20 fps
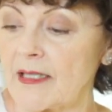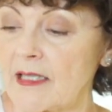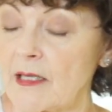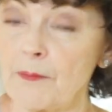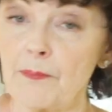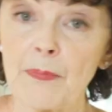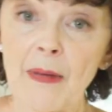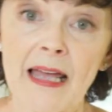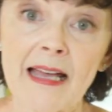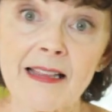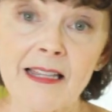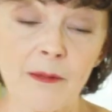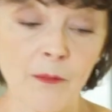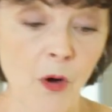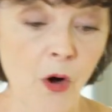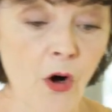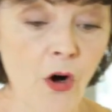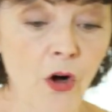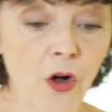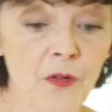to bake them
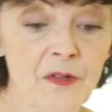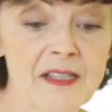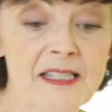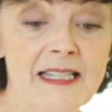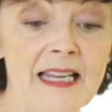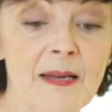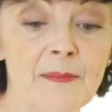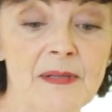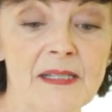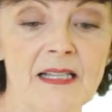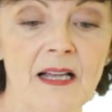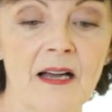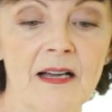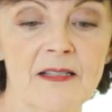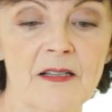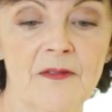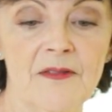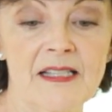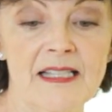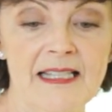all the same size
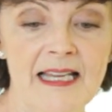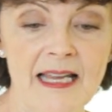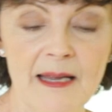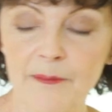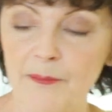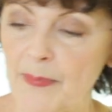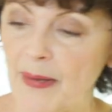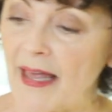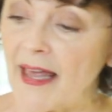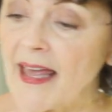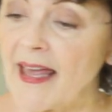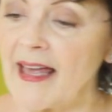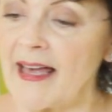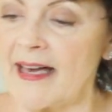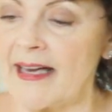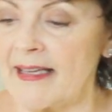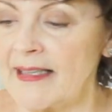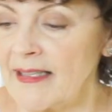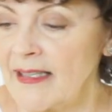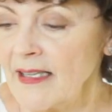on the same
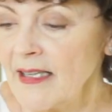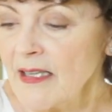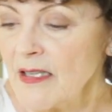pan